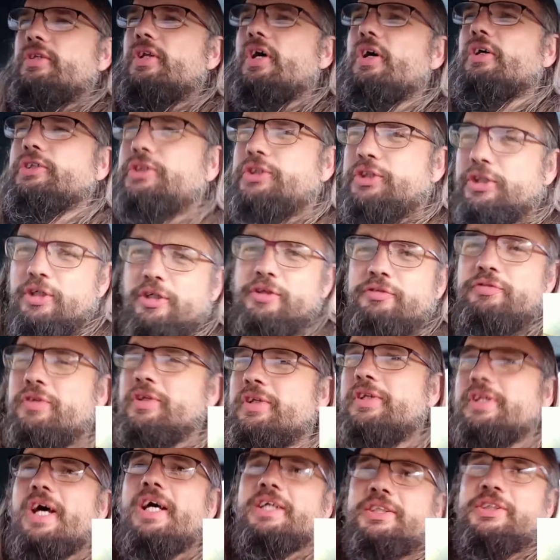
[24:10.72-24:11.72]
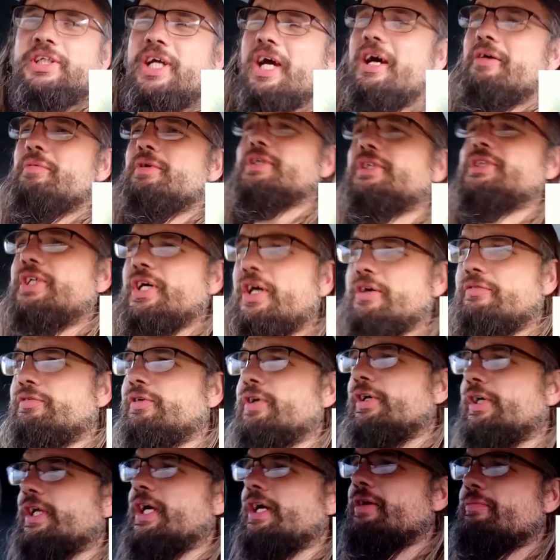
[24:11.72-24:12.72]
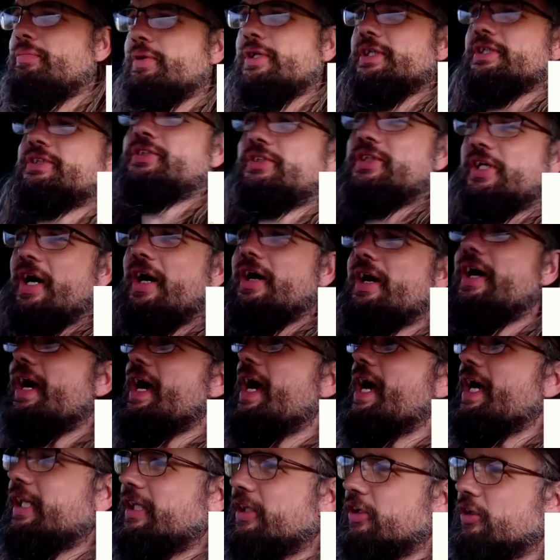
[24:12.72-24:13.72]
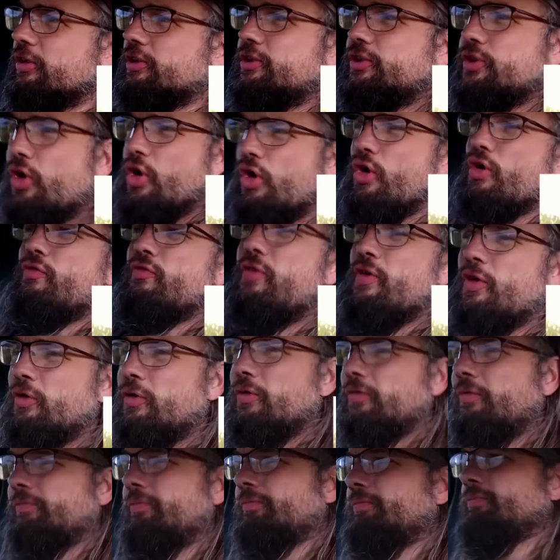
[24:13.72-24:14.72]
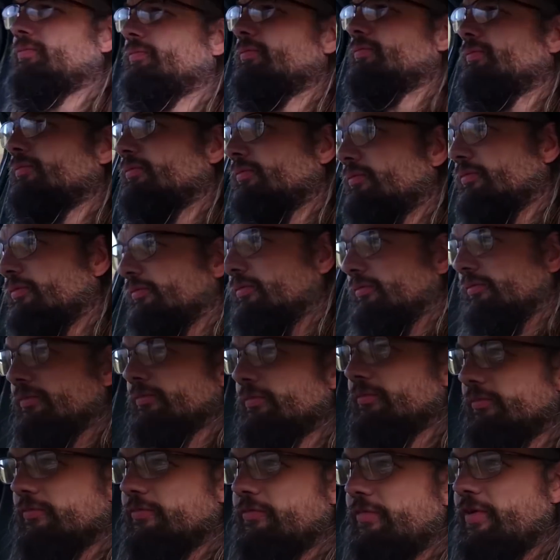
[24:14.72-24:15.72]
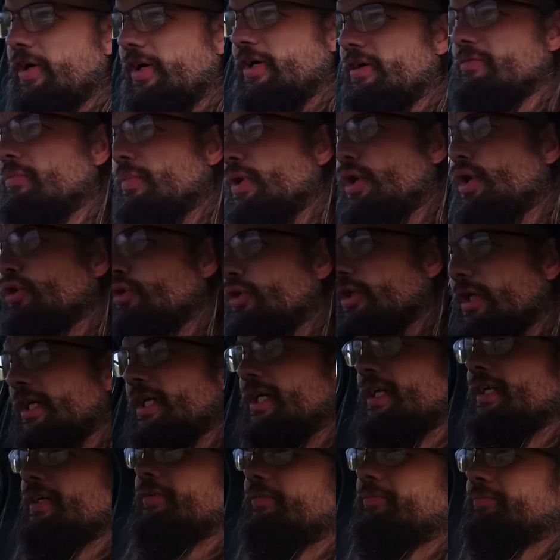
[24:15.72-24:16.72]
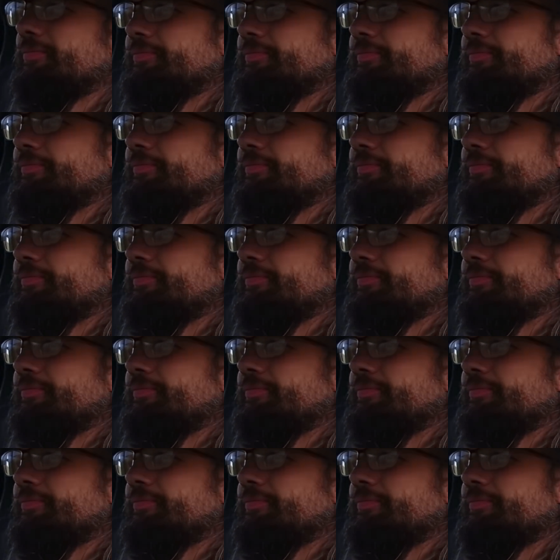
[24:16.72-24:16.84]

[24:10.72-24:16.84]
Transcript: Not sure if the dash cam is covering it, but the sky ahead looks awful. Very moody.